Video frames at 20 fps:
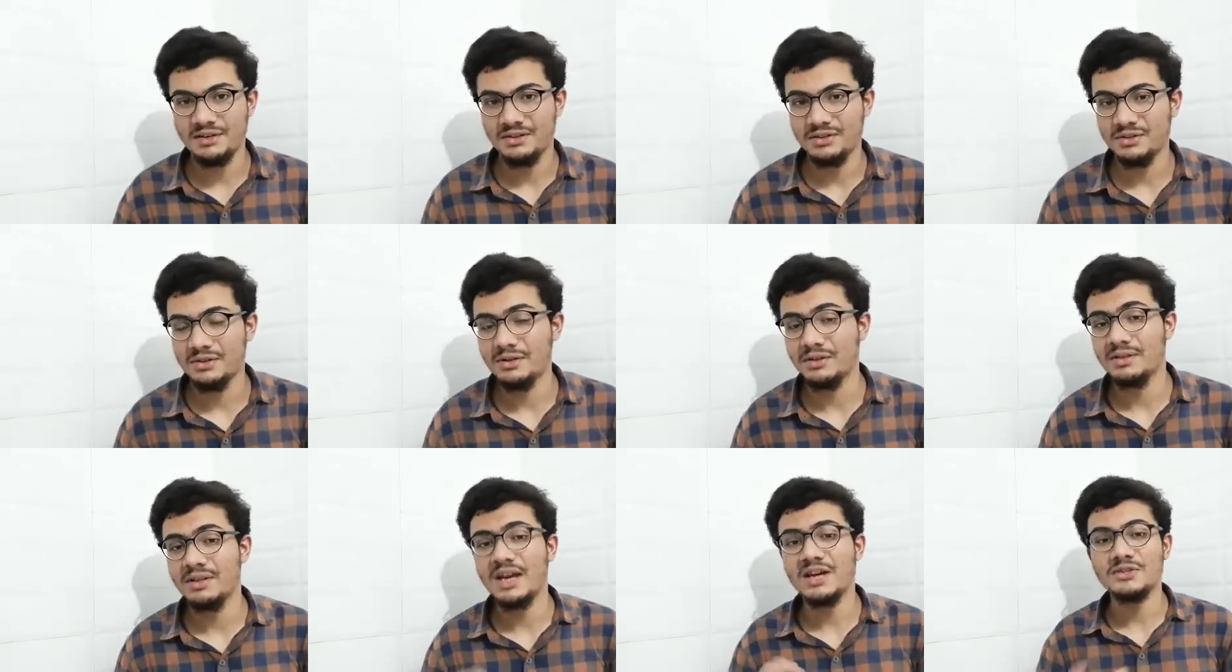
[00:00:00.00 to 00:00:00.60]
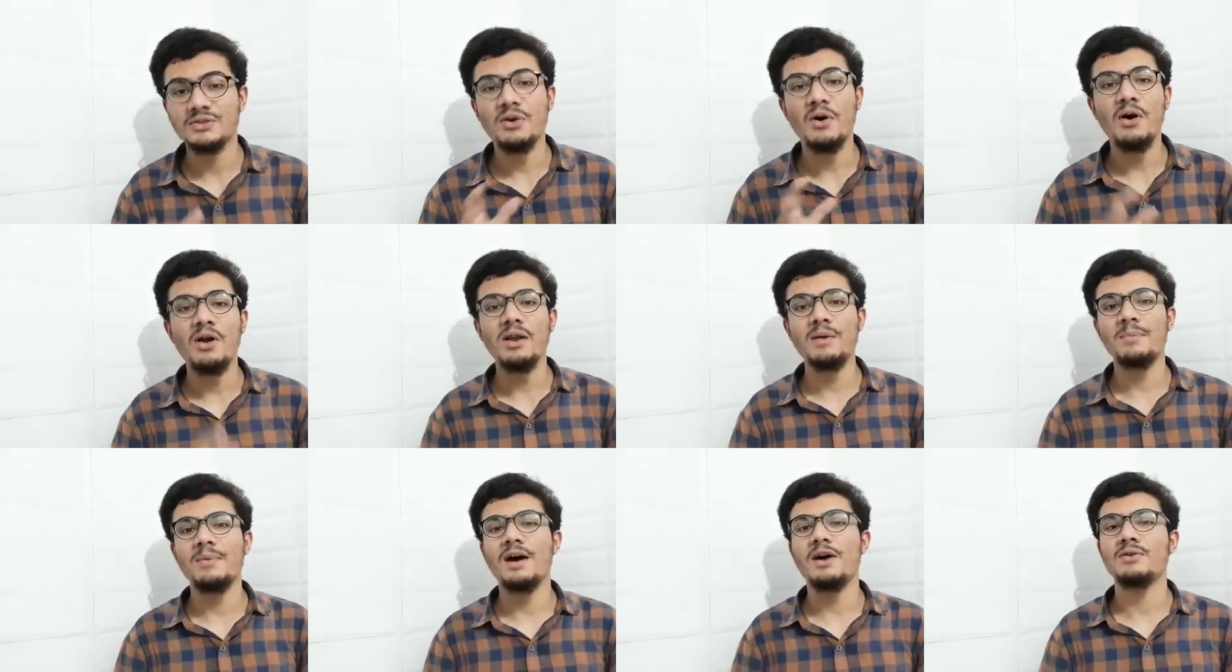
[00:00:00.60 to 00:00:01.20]
So that's all
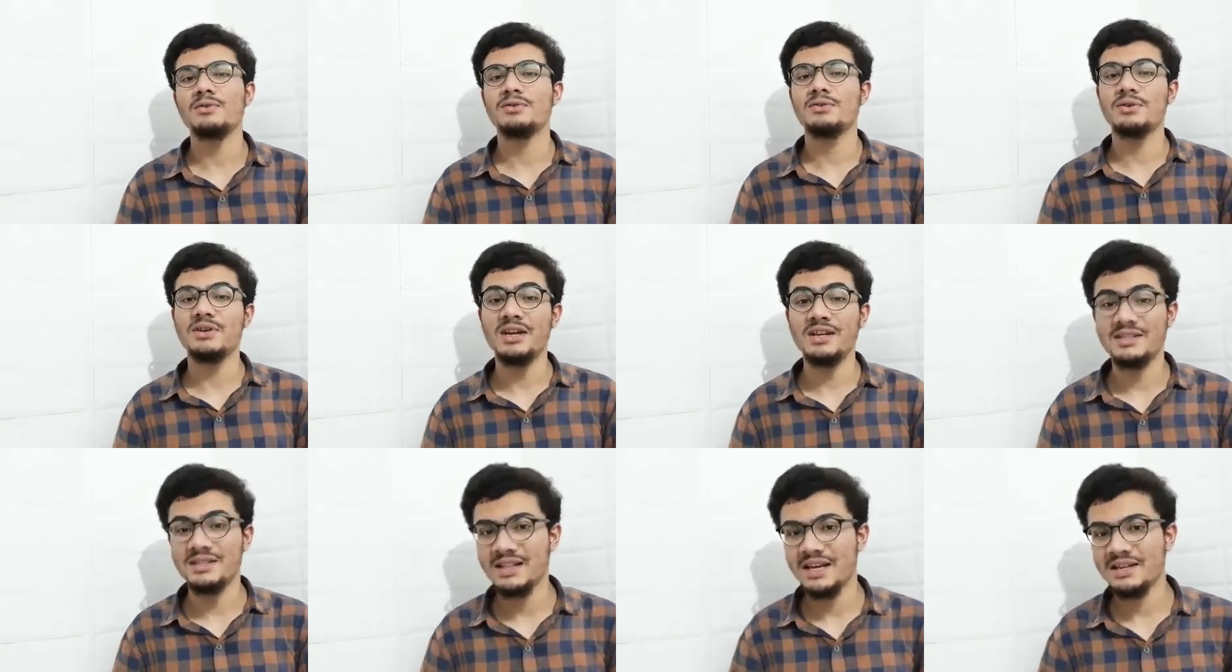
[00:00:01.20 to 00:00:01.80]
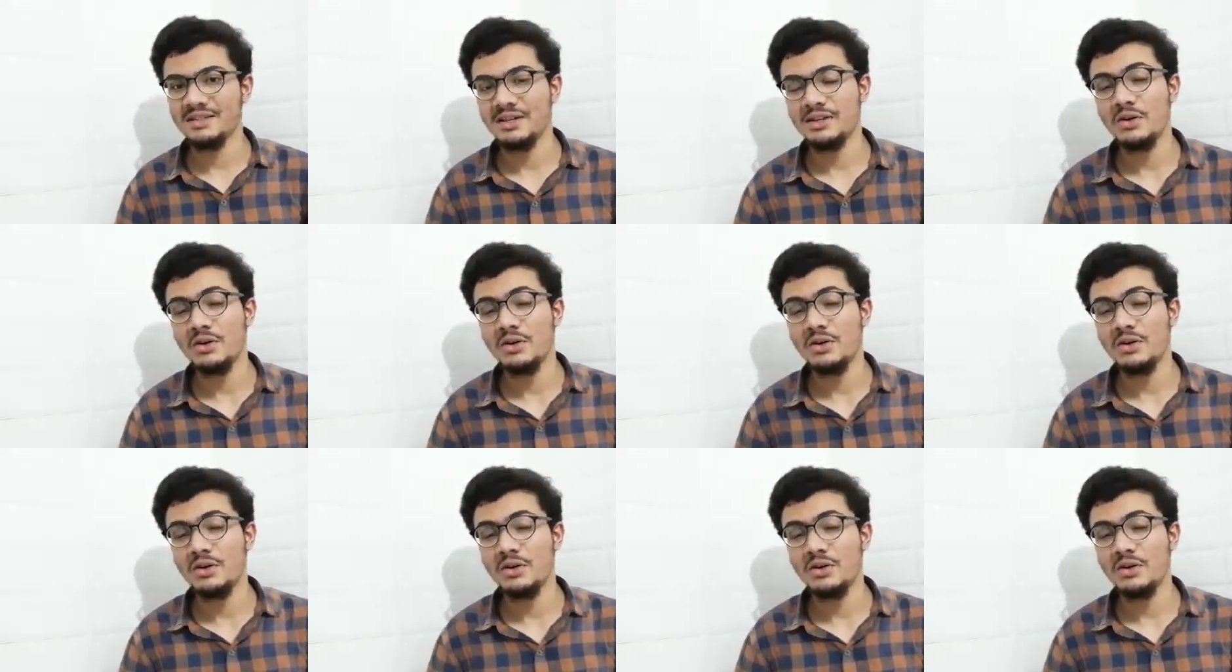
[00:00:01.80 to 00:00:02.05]
about today's lesson.